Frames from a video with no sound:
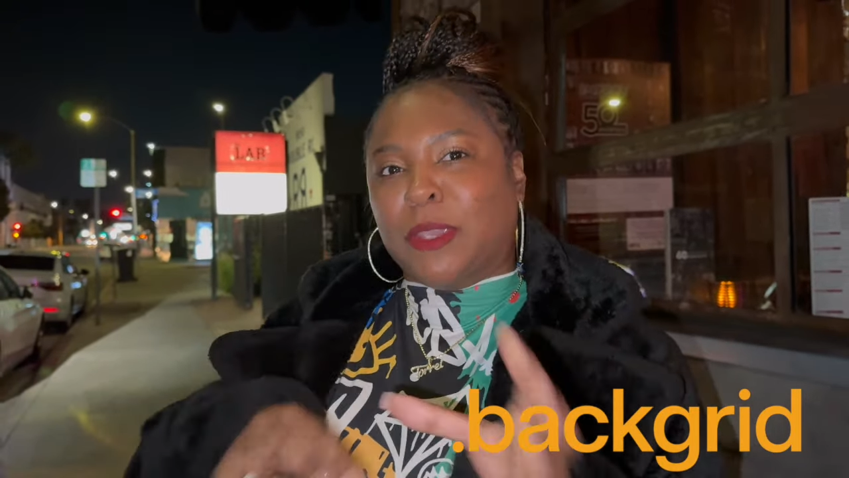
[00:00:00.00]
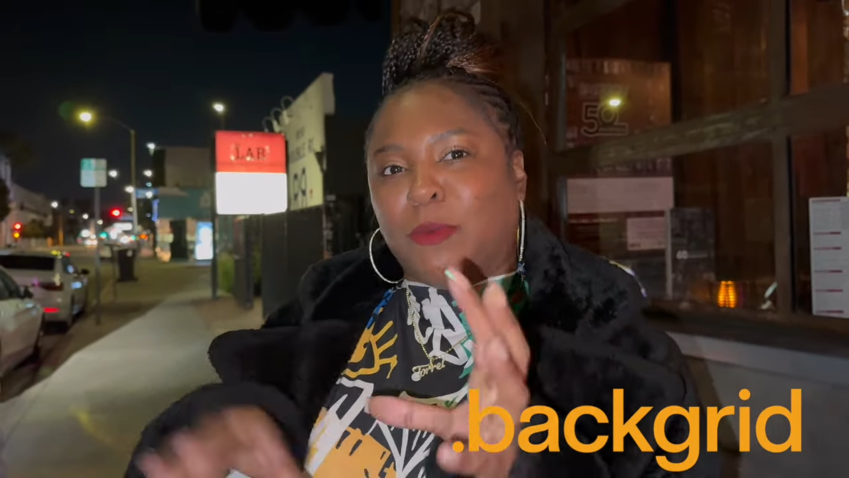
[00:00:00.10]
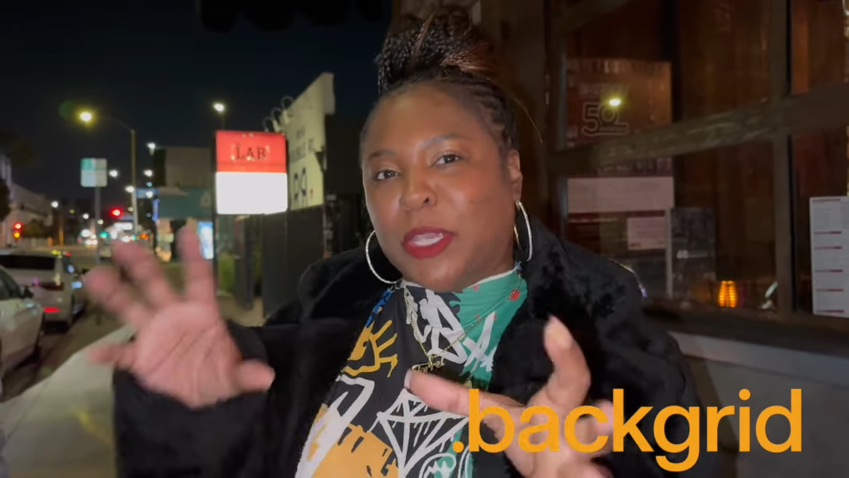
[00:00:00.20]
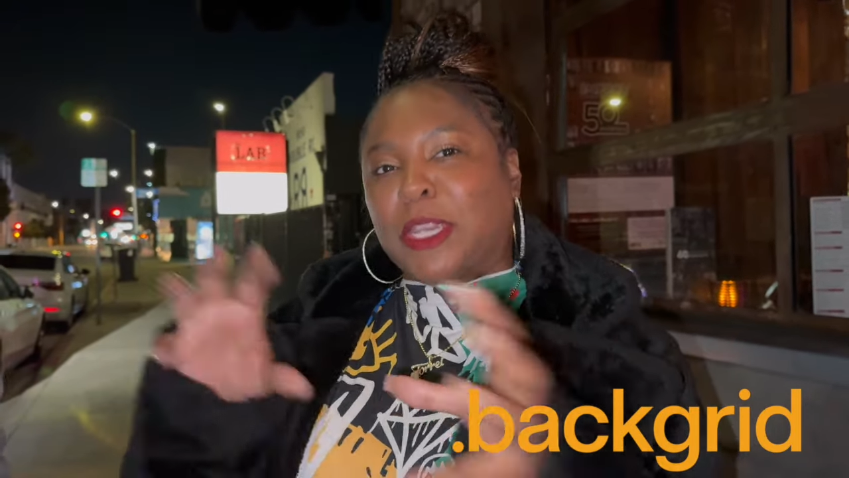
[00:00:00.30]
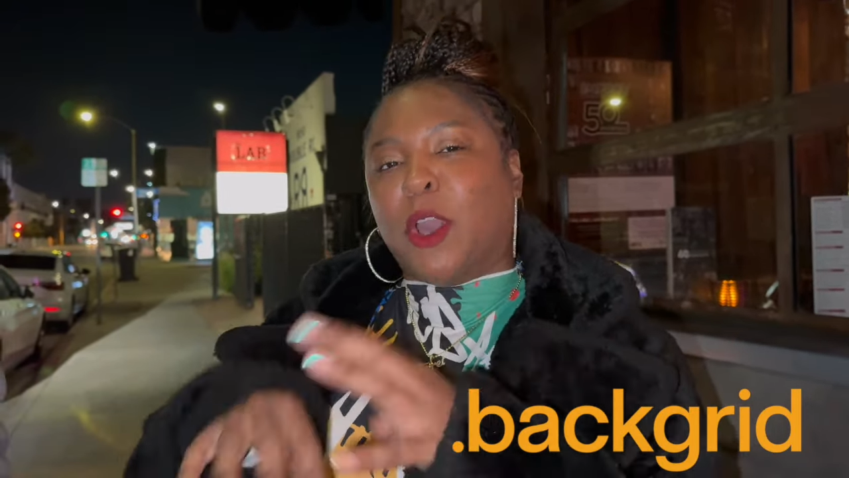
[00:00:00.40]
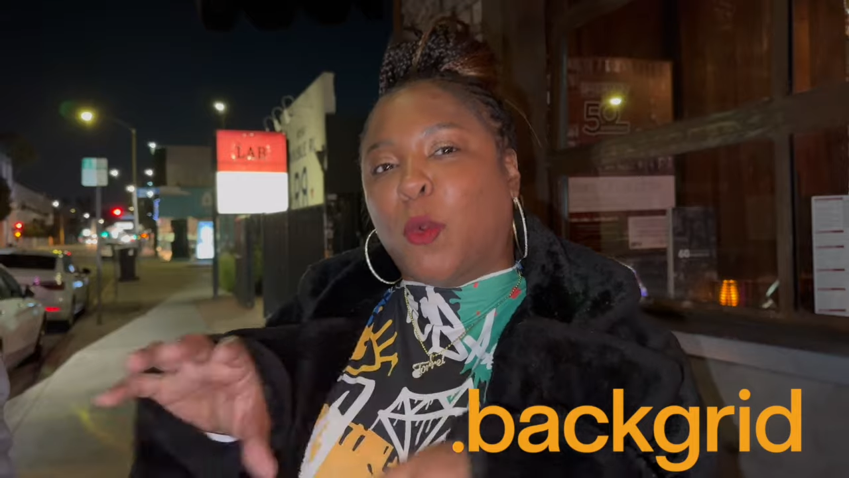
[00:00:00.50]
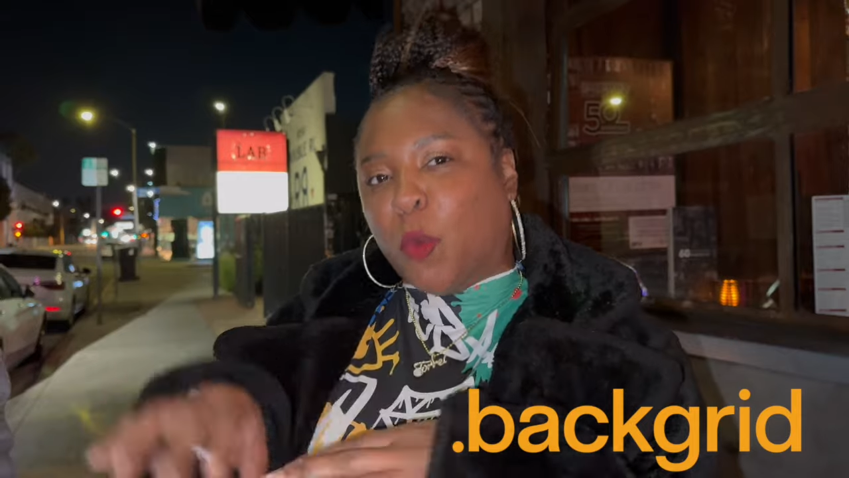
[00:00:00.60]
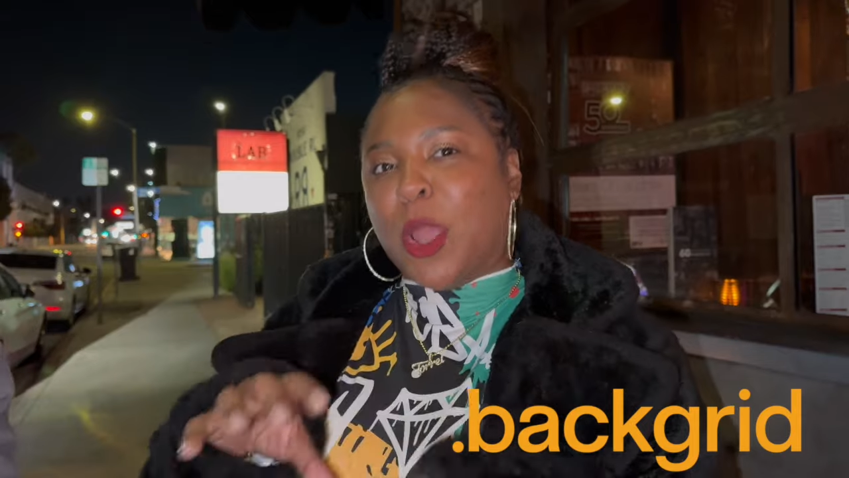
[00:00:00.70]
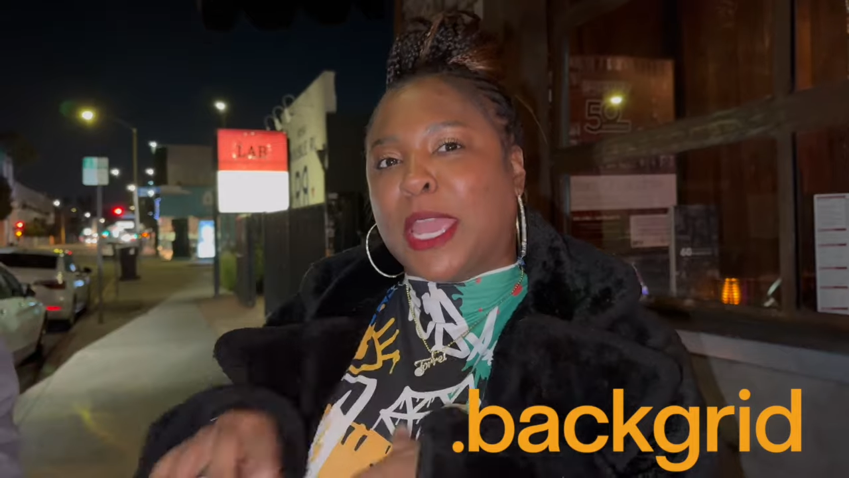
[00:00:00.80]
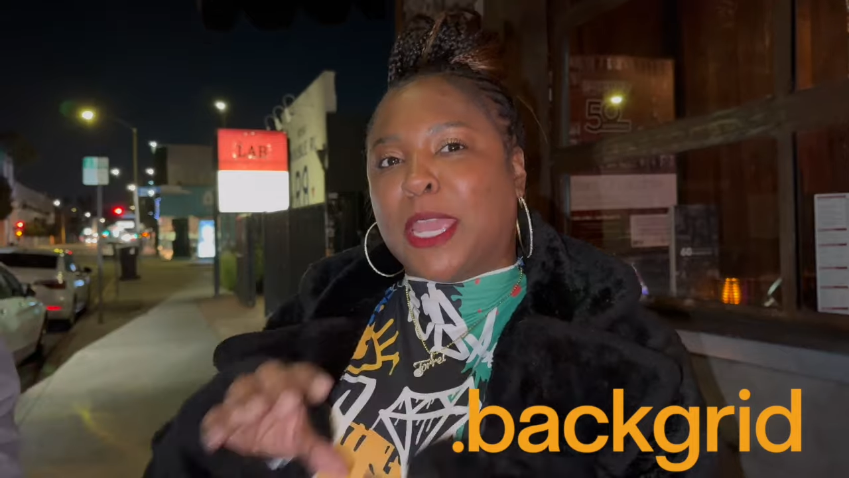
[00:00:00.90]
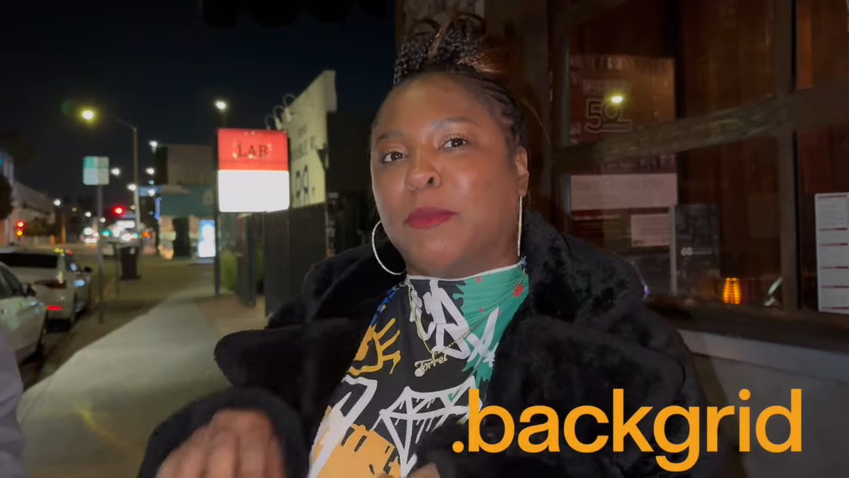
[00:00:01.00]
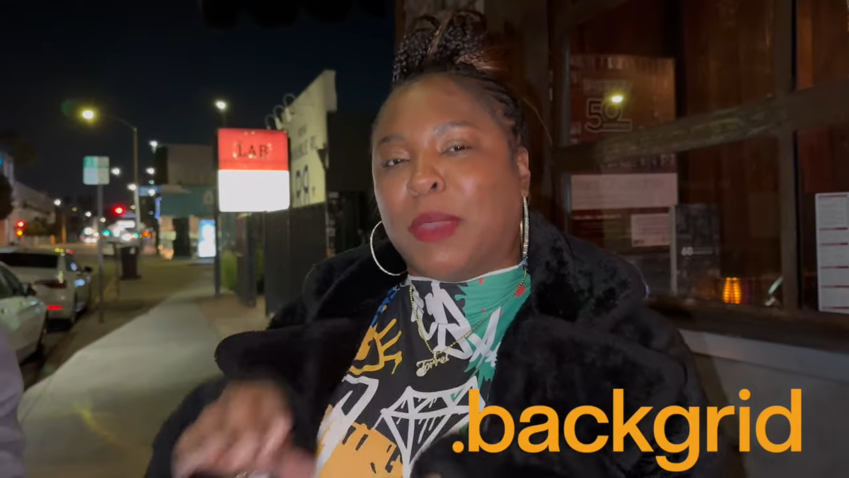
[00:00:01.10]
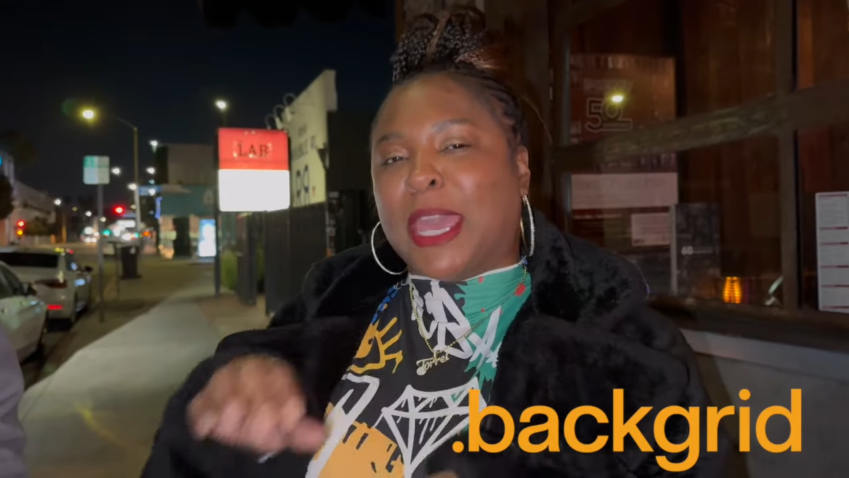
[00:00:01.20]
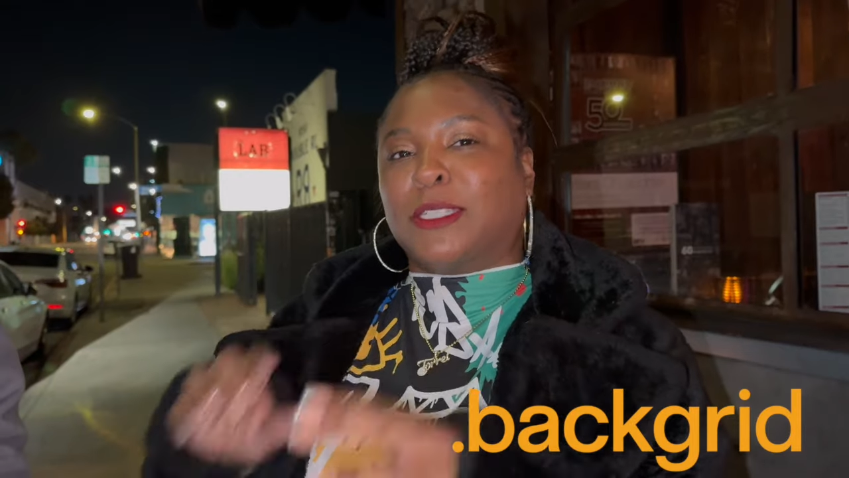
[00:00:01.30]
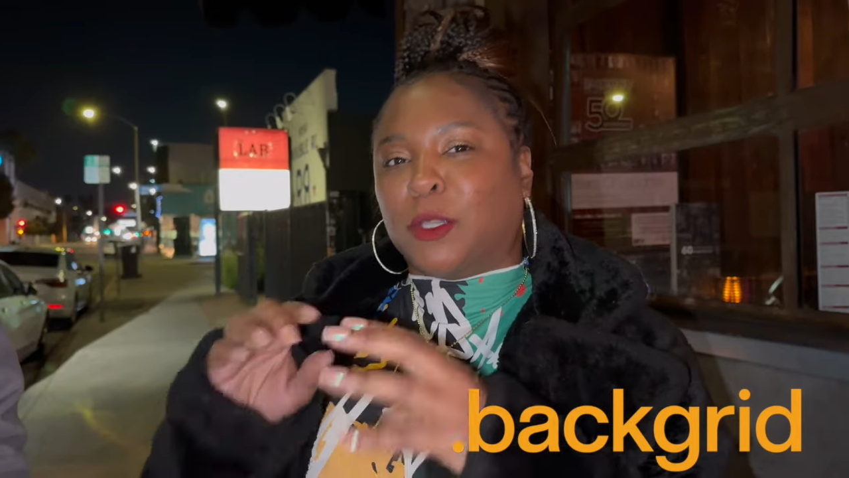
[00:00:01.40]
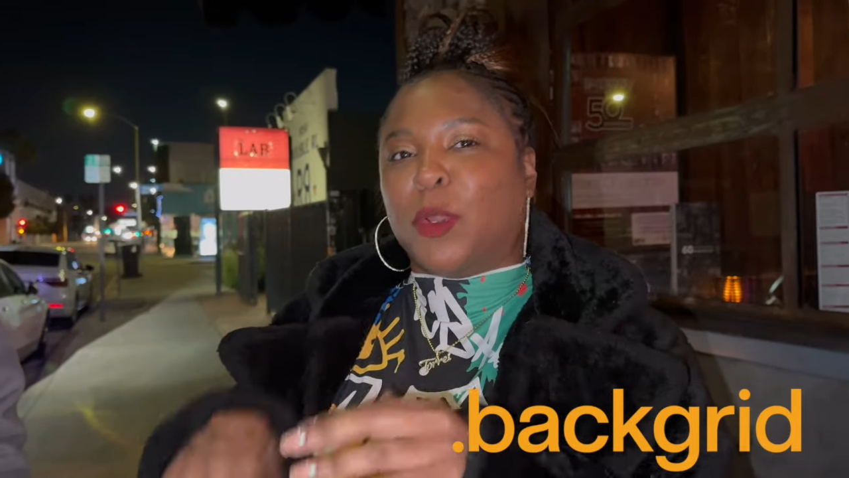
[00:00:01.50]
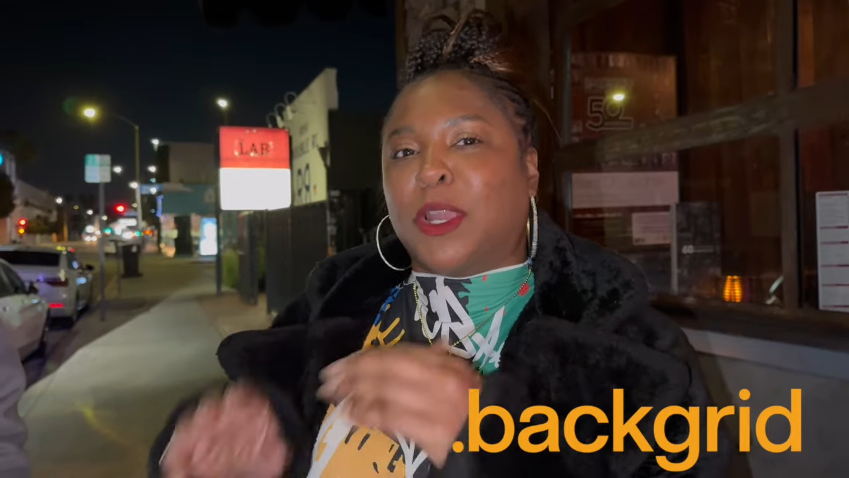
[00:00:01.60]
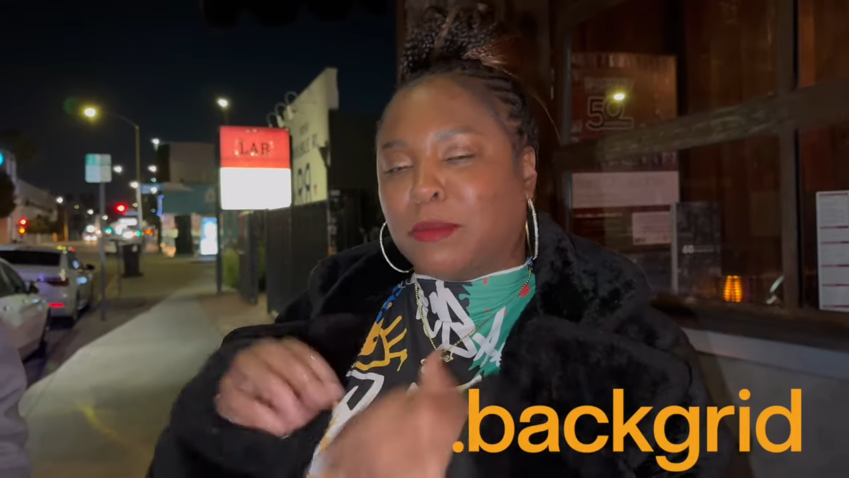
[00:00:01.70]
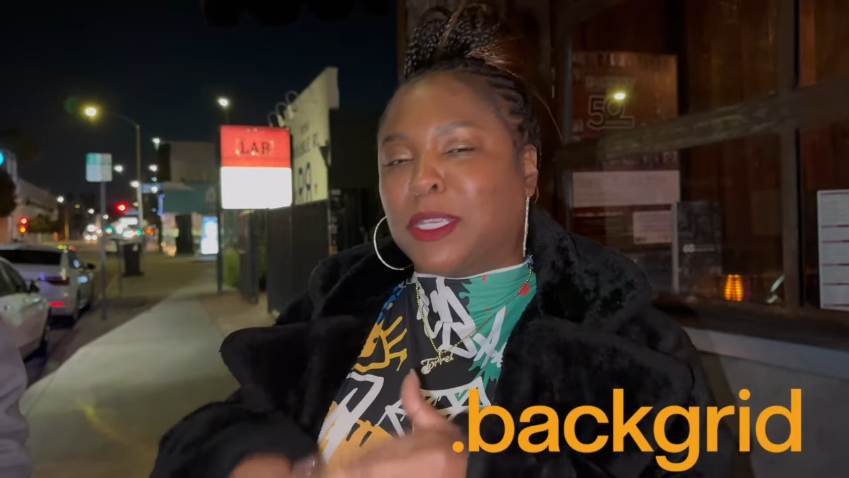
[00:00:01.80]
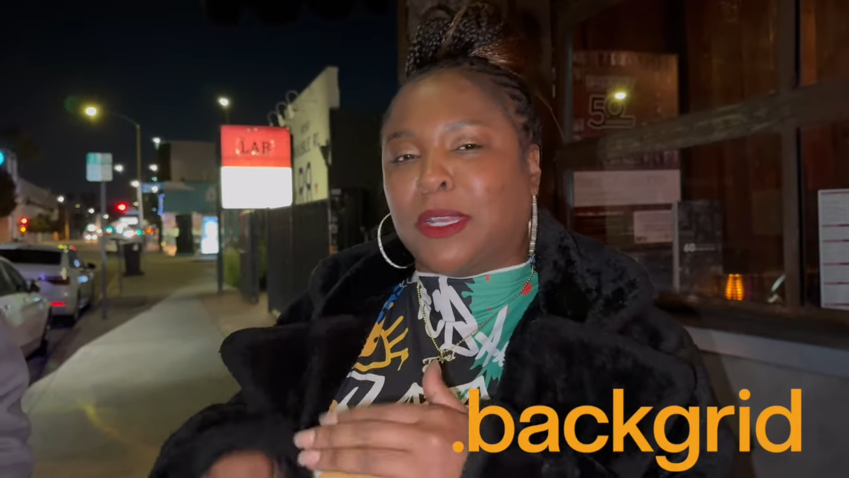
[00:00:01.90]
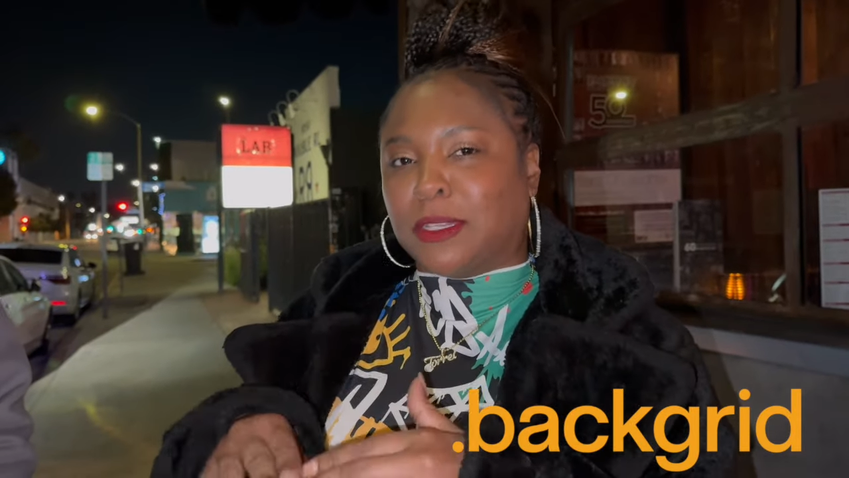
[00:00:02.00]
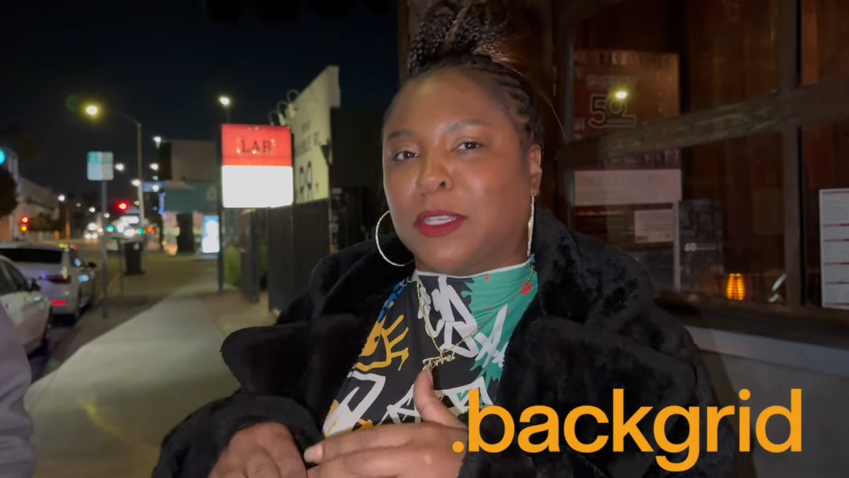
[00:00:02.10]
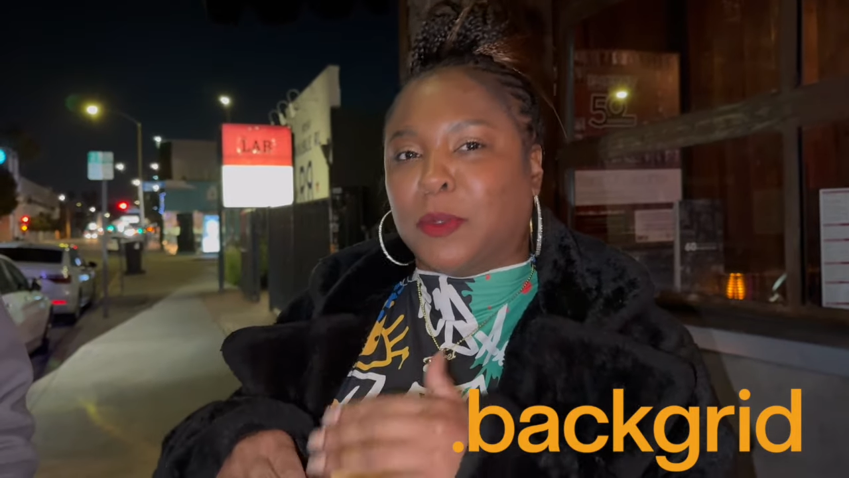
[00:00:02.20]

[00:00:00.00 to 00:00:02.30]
we go way back to where I'm telling you,